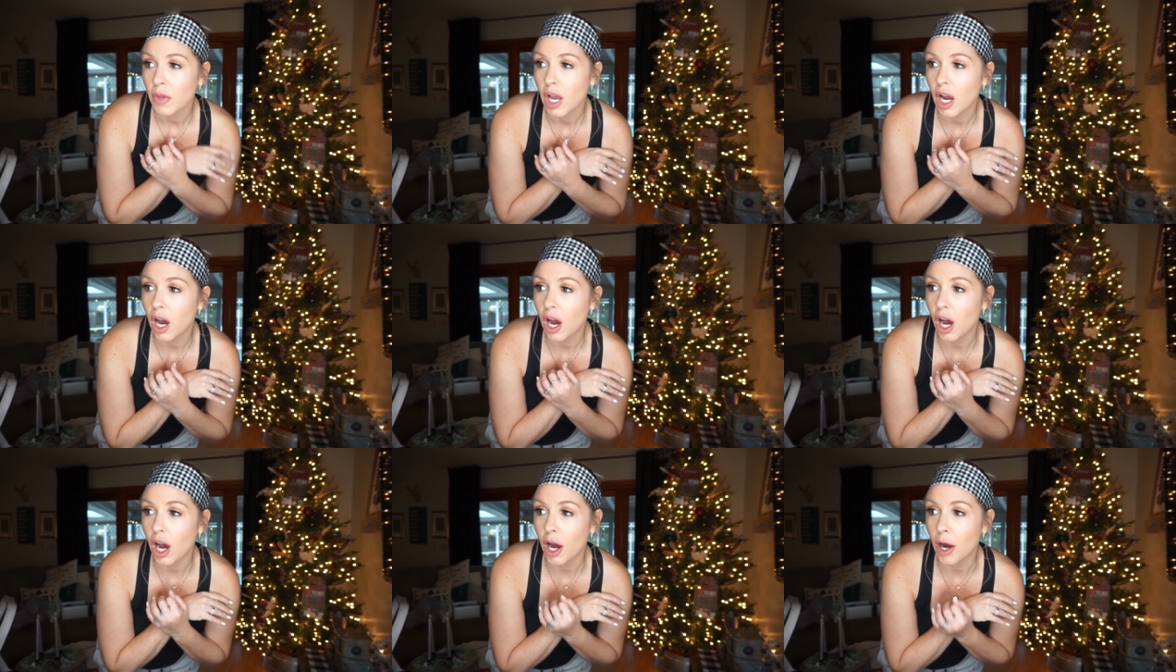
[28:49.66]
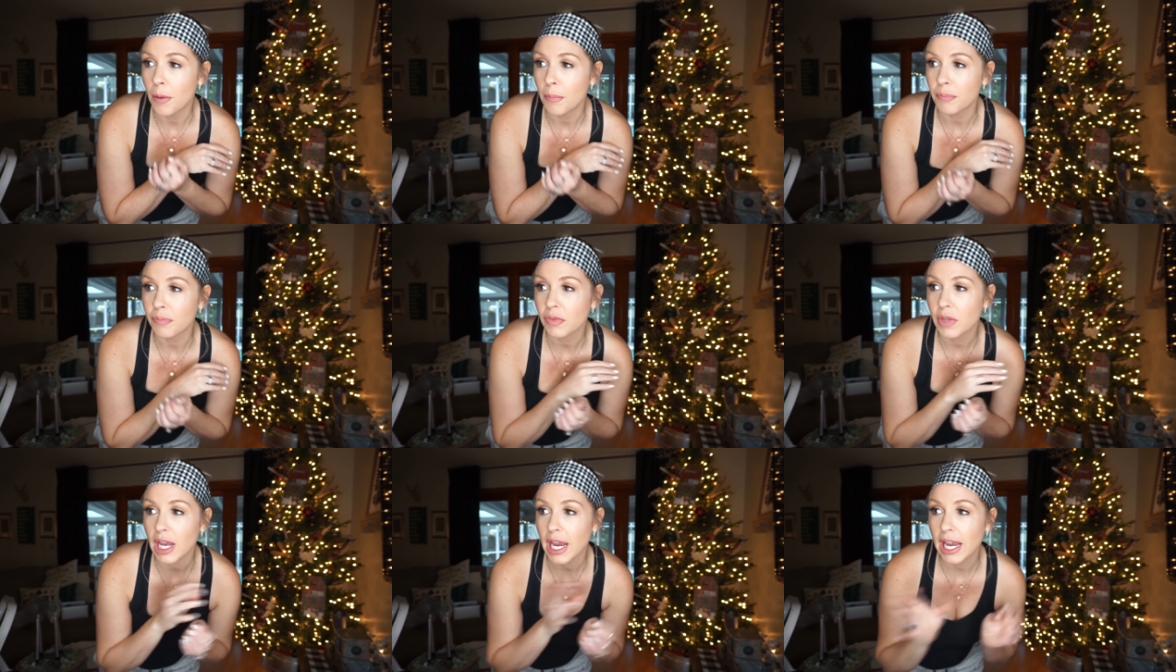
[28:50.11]

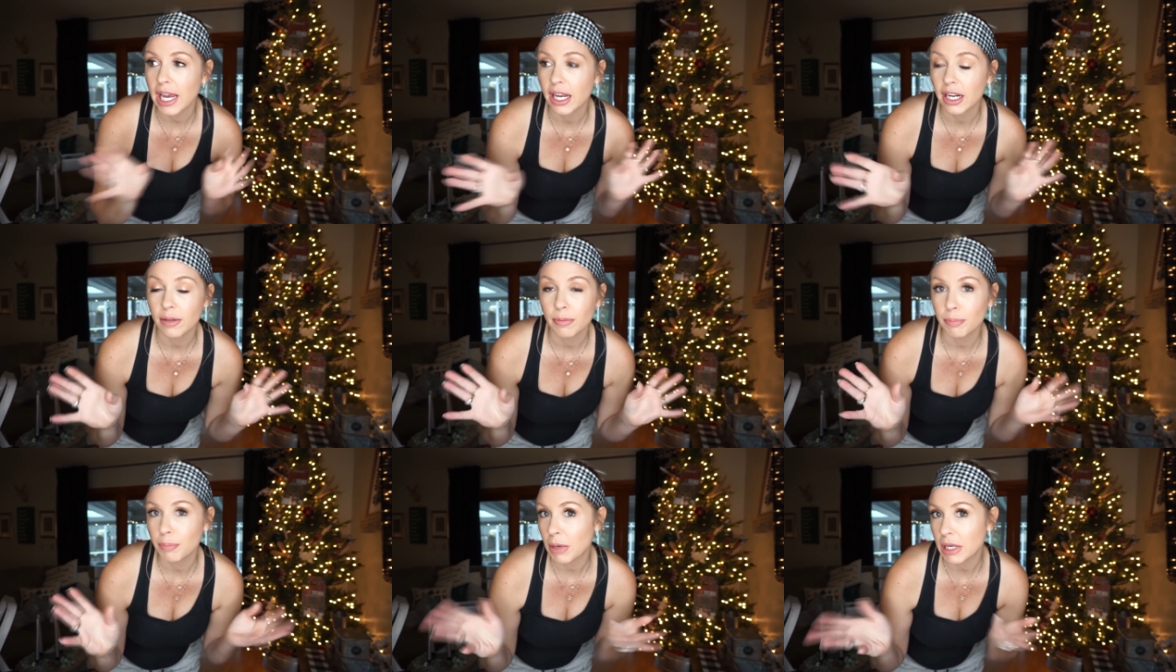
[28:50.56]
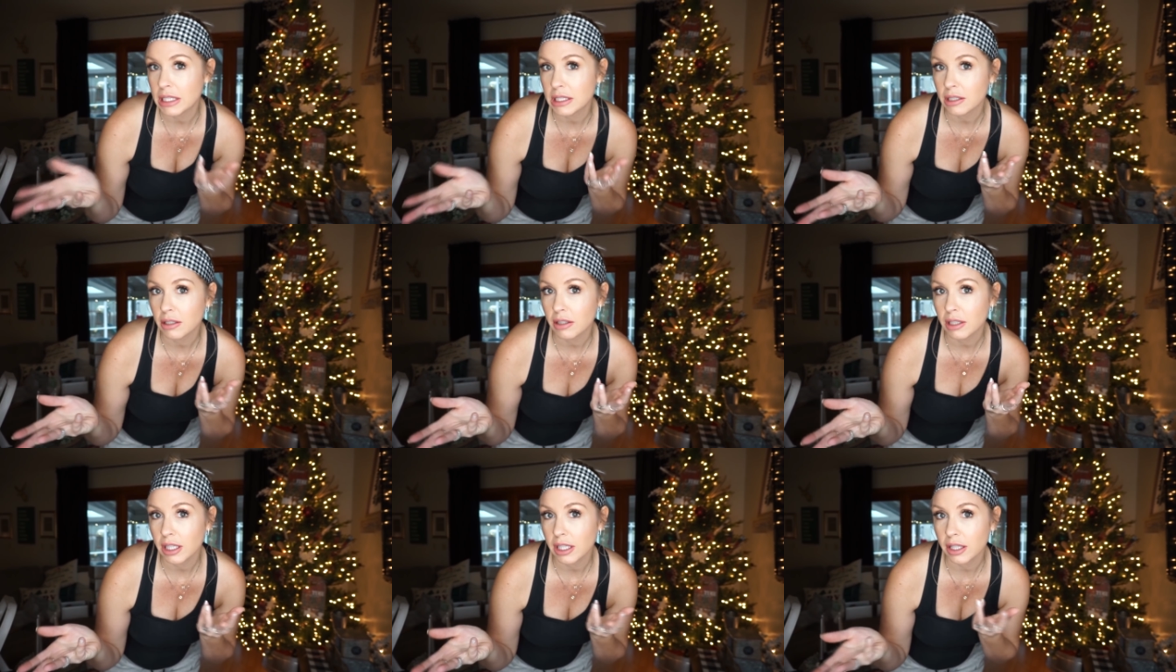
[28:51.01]
Um, and
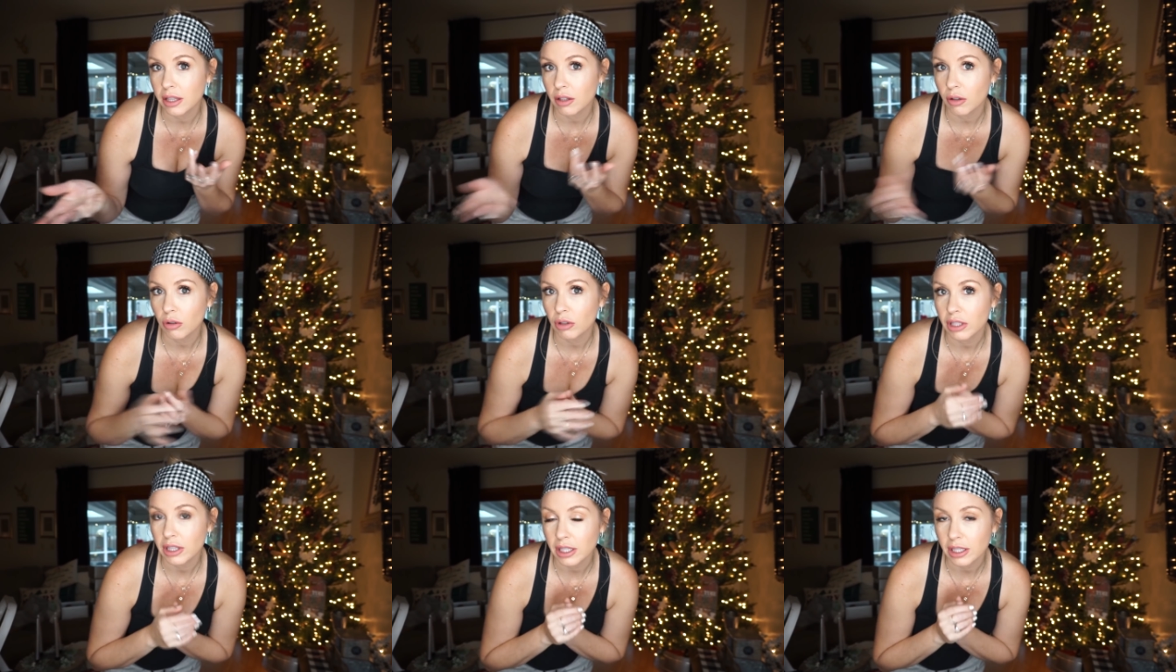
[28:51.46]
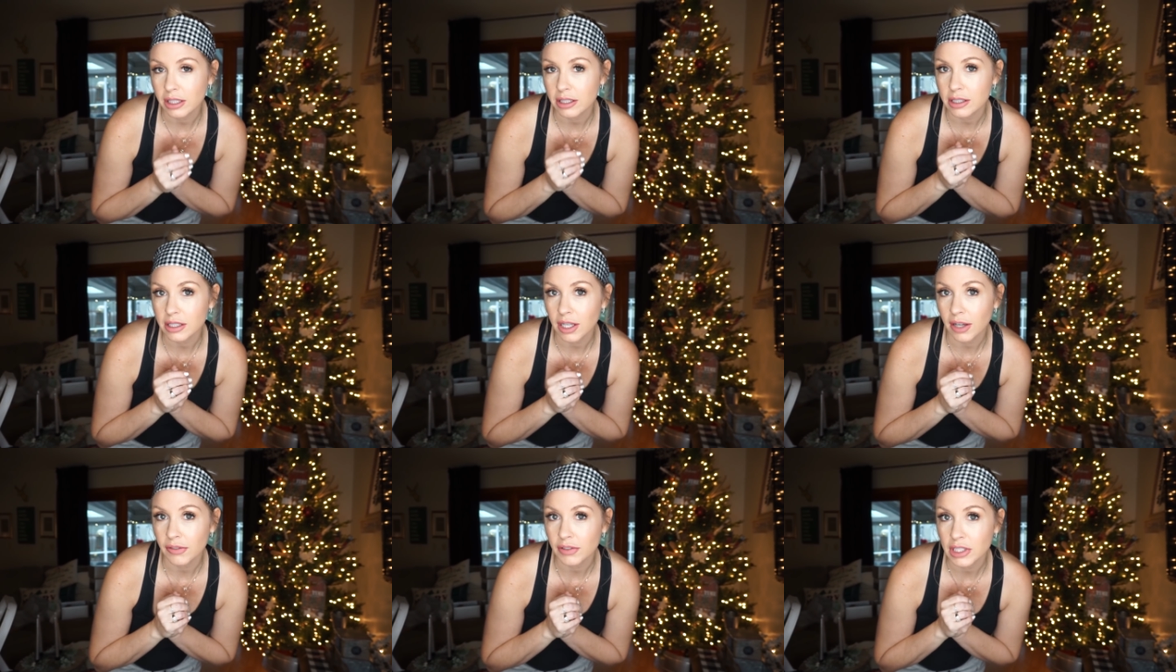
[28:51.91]
basically the only thing
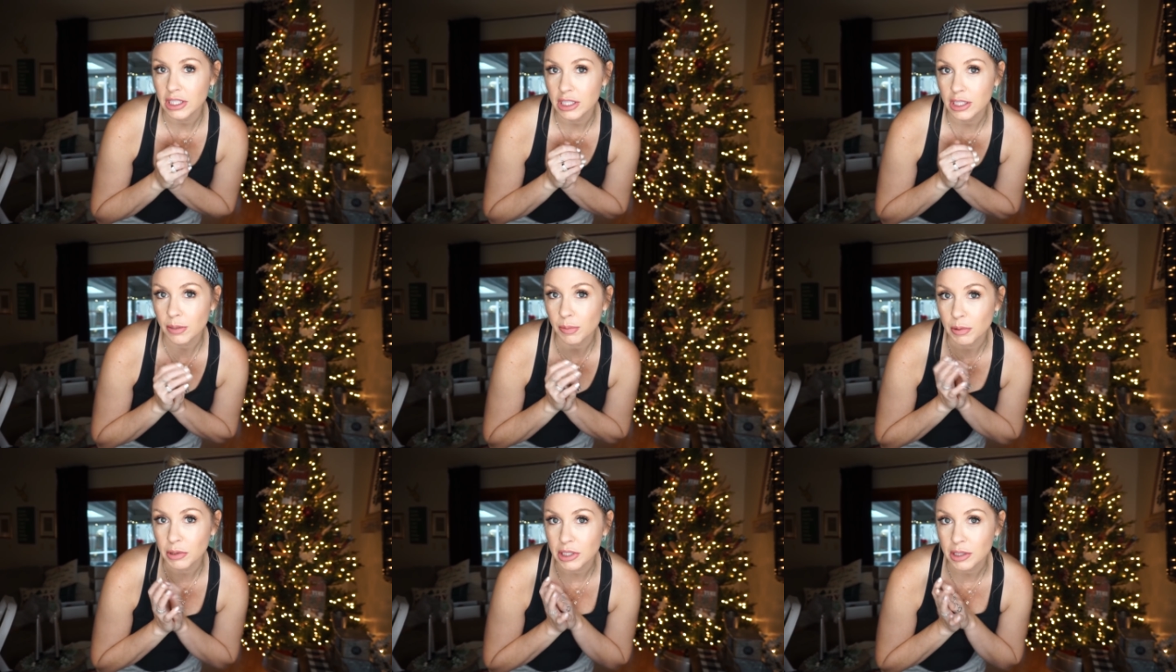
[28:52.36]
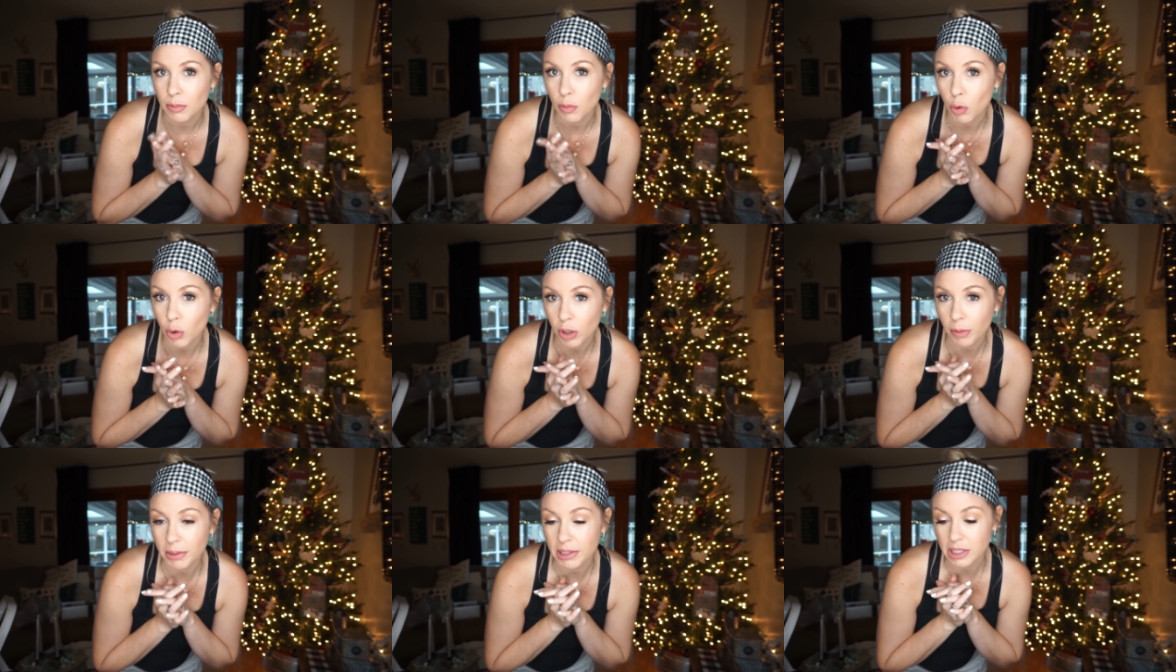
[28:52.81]
that's left is to put some
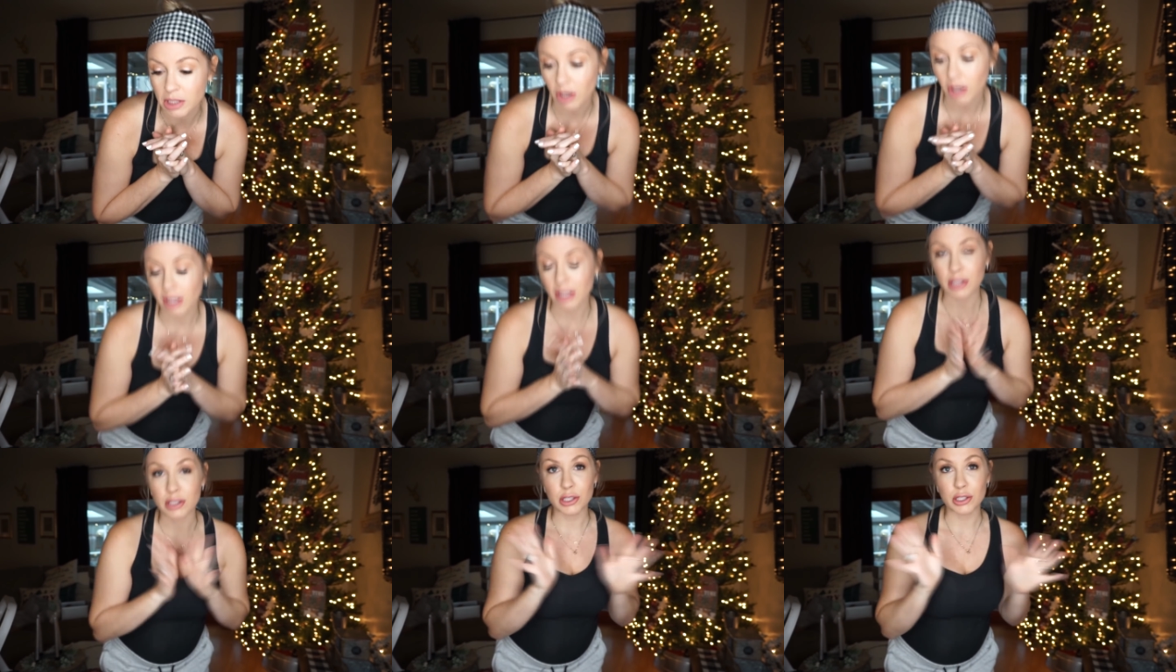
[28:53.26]
ornaments on it.